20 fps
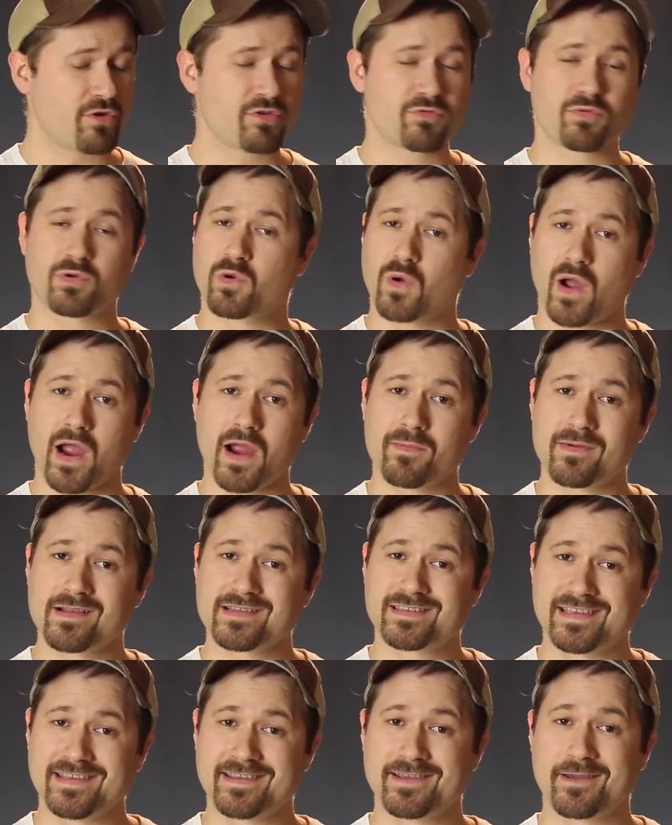those
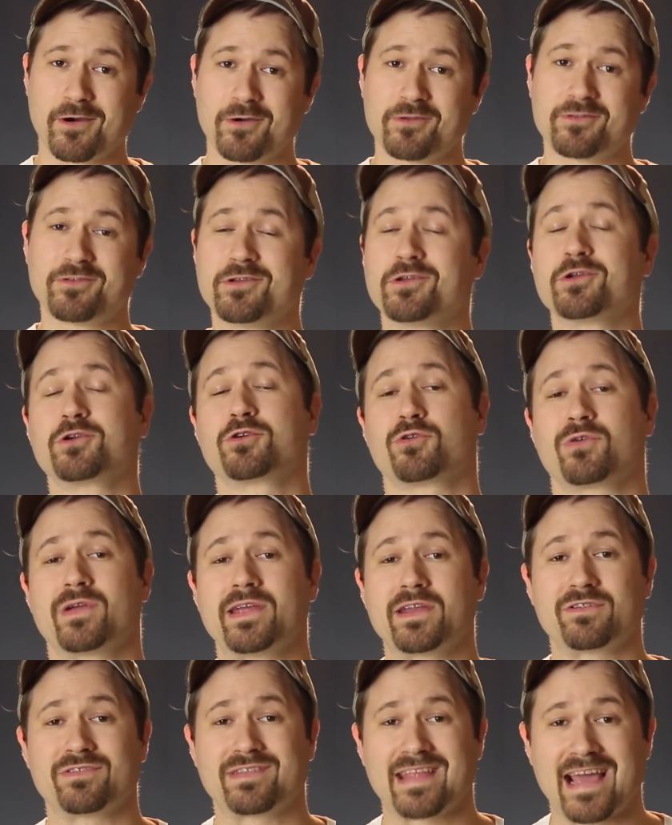requirements and you go into your
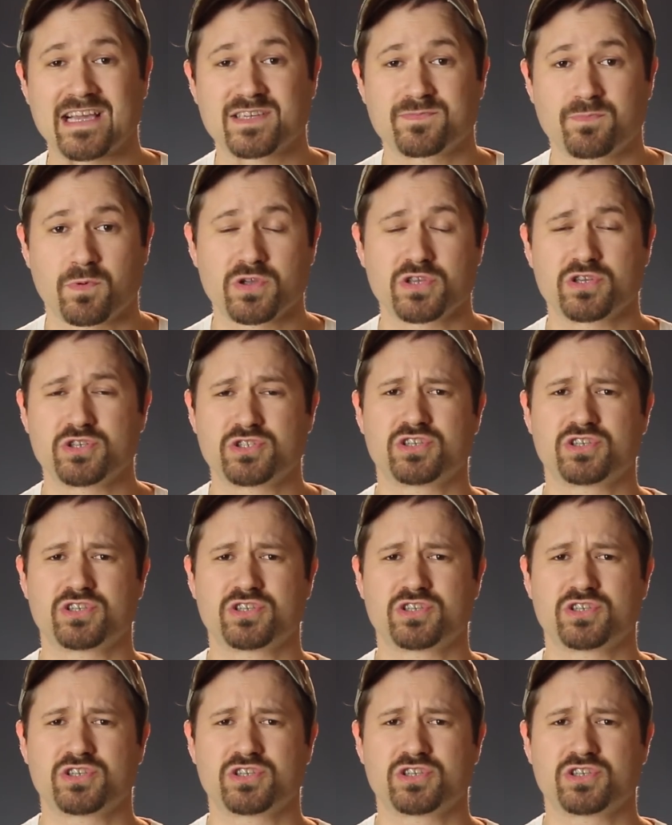creator dashboard, you